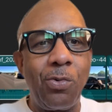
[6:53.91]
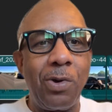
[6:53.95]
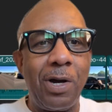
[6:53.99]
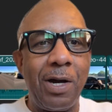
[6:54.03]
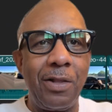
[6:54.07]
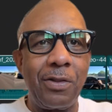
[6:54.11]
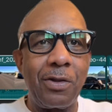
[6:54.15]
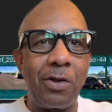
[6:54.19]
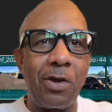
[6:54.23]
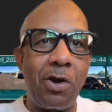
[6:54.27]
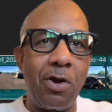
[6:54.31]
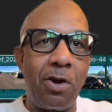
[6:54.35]

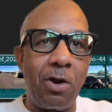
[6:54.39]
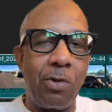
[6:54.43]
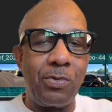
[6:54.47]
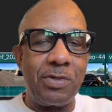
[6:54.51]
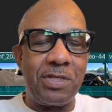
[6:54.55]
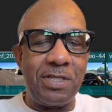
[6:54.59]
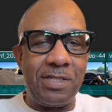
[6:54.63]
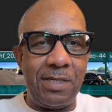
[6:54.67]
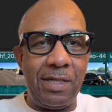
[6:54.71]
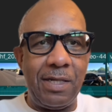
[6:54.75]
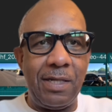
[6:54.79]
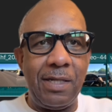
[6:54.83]
while the car
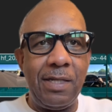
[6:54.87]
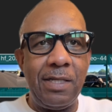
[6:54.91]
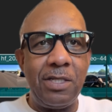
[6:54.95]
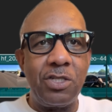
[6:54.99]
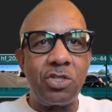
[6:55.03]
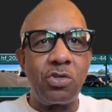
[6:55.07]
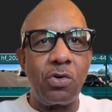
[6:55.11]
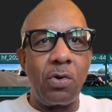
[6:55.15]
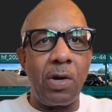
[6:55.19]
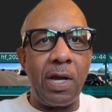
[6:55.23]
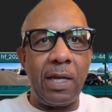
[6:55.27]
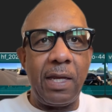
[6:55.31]
was sitting
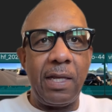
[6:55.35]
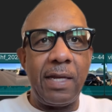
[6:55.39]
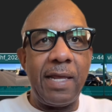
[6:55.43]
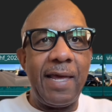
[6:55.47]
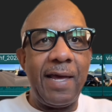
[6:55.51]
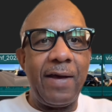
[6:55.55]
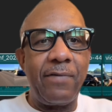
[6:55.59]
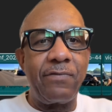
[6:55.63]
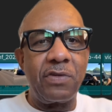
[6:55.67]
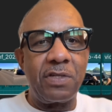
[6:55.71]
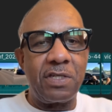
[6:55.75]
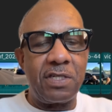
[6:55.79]
so I could
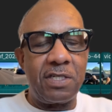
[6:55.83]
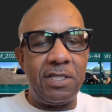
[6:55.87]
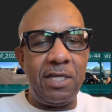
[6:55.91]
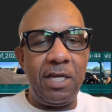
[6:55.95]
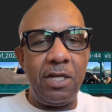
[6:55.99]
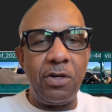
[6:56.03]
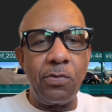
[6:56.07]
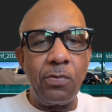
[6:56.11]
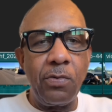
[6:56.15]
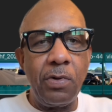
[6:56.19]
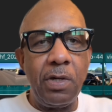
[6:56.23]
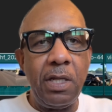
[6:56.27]
have the
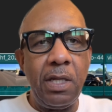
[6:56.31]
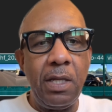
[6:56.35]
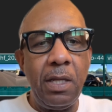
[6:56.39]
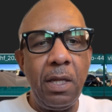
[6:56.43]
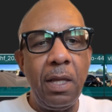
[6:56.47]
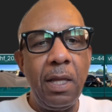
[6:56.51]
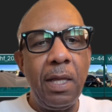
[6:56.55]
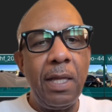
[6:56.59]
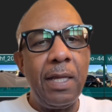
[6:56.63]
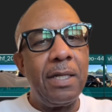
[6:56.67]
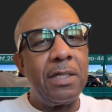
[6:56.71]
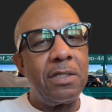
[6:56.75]
scenery